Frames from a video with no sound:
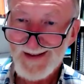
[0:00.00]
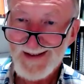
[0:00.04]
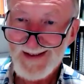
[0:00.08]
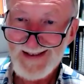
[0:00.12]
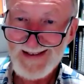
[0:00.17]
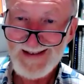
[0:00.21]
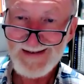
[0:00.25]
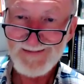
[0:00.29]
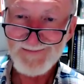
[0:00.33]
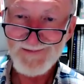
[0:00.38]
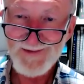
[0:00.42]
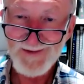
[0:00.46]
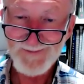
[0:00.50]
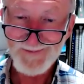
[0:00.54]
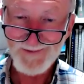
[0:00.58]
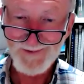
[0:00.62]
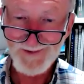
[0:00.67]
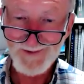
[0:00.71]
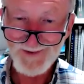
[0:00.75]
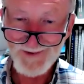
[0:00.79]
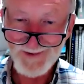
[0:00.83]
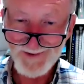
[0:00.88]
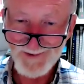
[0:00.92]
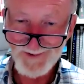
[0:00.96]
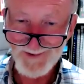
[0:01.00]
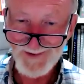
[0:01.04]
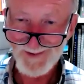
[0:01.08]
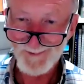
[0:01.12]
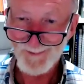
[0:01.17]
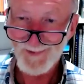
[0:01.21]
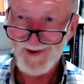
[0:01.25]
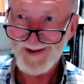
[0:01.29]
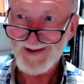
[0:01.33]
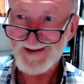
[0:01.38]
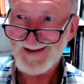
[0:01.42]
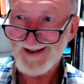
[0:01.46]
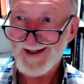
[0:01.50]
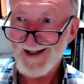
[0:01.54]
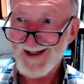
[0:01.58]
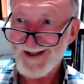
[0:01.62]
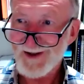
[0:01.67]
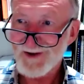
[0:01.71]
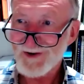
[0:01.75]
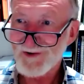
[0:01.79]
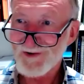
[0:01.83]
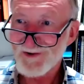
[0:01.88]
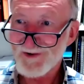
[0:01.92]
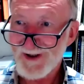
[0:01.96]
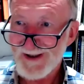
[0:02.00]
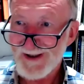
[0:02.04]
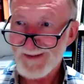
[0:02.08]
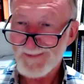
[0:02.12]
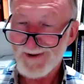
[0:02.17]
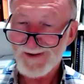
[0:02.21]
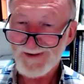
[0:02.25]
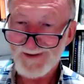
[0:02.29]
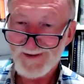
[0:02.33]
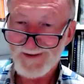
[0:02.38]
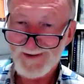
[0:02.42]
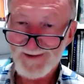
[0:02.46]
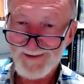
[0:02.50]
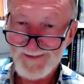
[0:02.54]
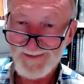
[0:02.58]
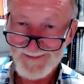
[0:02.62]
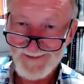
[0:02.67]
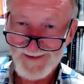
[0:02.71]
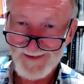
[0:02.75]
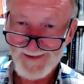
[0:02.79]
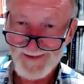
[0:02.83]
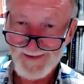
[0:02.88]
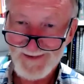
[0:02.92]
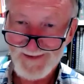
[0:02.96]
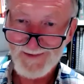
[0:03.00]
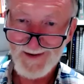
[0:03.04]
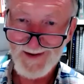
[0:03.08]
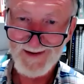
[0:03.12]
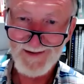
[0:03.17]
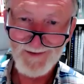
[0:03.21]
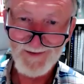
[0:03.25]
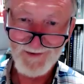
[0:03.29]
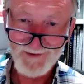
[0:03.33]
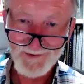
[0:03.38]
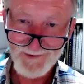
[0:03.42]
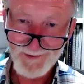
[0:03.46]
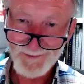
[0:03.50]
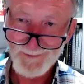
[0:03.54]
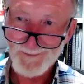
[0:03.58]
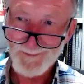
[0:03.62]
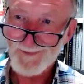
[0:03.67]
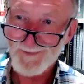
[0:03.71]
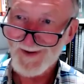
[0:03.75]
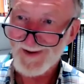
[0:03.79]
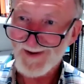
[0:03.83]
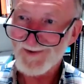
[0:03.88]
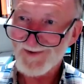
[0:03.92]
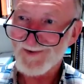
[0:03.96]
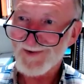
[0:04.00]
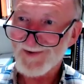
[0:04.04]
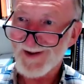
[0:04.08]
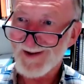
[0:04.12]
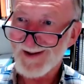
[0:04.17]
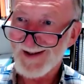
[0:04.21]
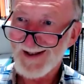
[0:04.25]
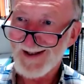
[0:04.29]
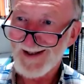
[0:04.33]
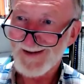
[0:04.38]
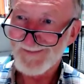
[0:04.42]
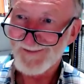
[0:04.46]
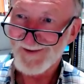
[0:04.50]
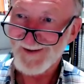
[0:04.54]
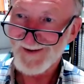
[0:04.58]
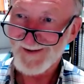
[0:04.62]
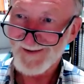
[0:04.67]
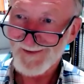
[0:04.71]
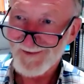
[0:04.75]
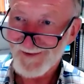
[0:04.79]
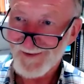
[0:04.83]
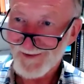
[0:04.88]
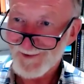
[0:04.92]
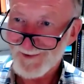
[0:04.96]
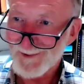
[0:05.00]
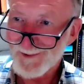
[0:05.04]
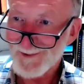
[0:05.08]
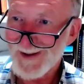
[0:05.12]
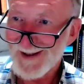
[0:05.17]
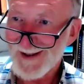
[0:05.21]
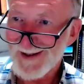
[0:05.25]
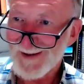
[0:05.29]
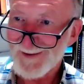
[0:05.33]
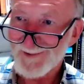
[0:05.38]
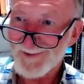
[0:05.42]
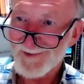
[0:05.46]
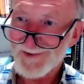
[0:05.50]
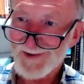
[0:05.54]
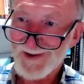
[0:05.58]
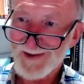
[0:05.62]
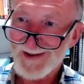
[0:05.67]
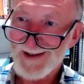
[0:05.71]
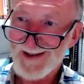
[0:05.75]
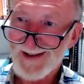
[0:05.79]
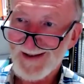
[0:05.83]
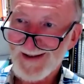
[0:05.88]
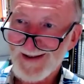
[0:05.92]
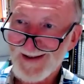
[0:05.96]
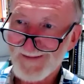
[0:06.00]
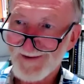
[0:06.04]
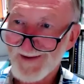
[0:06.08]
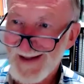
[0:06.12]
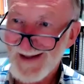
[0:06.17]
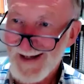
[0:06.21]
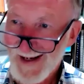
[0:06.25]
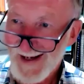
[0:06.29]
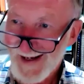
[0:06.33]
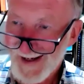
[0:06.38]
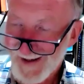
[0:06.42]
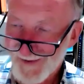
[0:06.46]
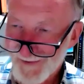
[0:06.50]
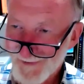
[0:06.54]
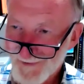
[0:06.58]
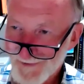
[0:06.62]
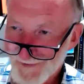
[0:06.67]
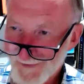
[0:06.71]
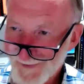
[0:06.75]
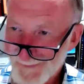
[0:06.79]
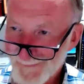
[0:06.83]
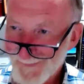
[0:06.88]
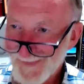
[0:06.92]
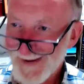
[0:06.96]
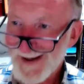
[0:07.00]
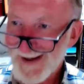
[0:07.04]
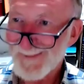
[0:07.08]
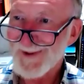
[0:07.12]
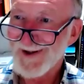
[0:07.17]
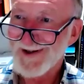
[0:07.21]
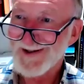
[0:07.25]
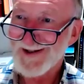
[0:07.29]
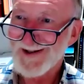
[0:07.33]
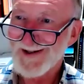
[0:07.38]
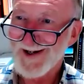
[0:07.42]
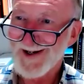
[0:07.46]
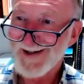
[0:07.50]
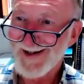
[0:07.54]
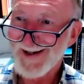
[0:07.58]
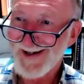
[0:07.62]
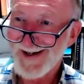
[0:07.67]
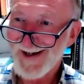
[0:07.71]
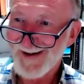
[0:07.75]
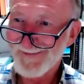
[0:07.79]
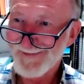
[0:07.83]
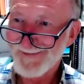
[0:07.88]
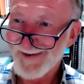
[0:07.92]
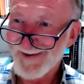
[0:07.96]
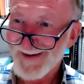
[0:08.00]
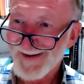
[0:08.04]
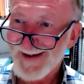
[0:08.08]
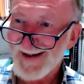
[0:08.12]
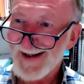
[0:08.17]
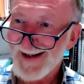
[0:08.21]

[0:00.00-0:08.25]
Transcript: even if you do eradication treatment and such like, the school friend's going to have it, the door handle's going to have it, others in the family are going to have it.